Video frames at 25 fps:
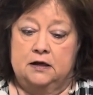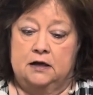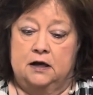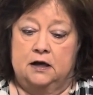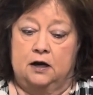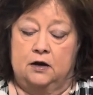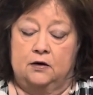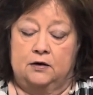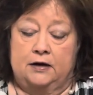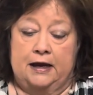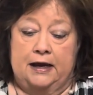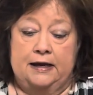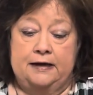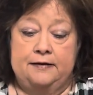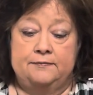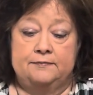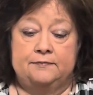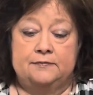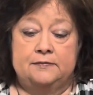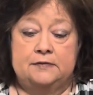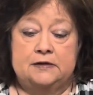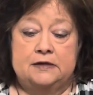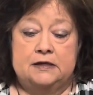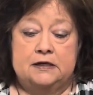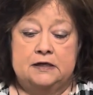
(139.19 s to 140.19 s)
Okay,
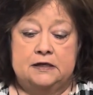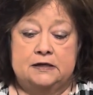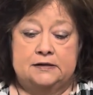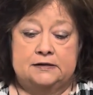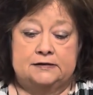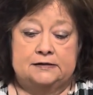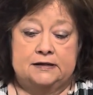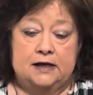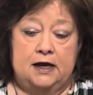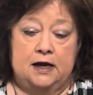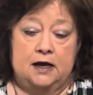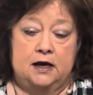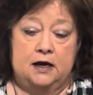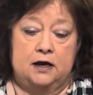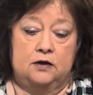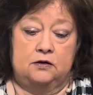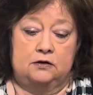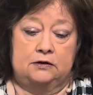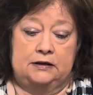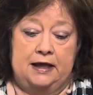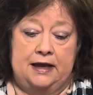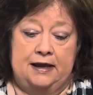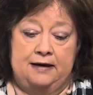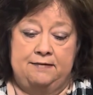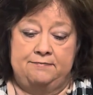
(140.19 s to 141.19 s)
so
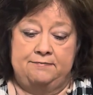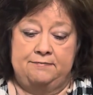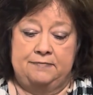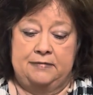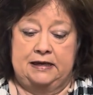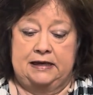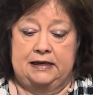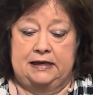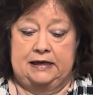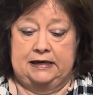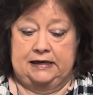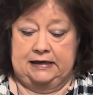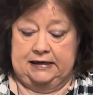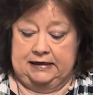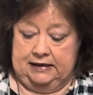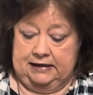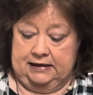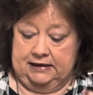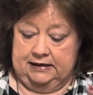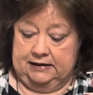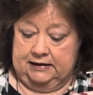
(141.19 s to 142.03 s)
let me